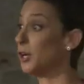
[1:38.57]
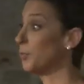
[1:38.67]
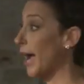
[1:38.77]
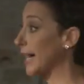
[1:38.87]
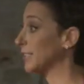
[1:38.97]

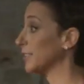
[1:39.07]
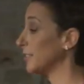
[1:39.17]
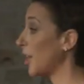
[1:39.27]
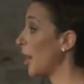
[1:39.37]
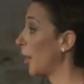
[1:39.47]
practice
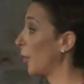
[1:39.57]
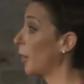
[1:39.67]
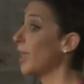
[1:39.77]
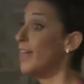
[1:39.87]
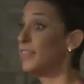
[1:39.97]
know,
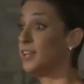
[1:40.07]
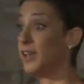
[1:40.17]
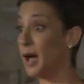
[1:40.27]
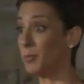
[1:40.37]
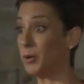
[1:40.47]
the
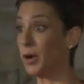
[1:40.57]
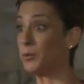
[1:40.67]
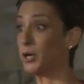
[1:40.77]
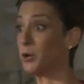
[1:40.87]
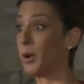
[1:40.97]

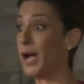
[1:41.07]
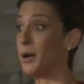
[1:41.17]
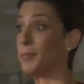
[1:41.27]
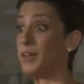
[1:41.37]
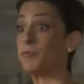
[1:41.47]
#1
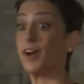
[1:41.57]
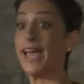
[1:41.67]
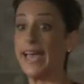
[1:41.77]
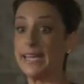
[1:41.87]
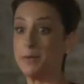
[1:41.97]
requirement for
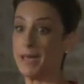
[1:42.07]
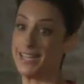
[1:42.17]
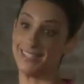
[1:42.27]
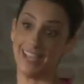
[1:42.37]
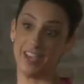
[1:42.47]
any
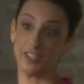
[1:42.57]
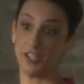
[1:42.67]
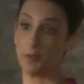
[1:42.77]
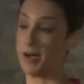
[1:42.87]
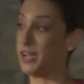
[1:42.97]
meditation
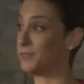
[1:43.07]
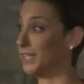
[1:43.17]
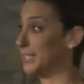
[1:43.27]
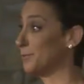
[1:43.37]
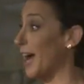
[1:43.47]
or
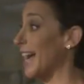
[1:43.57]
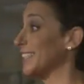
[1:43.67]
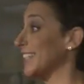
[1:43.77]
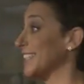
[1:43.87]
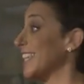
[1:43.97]
mindfulness
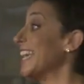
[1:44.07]
practice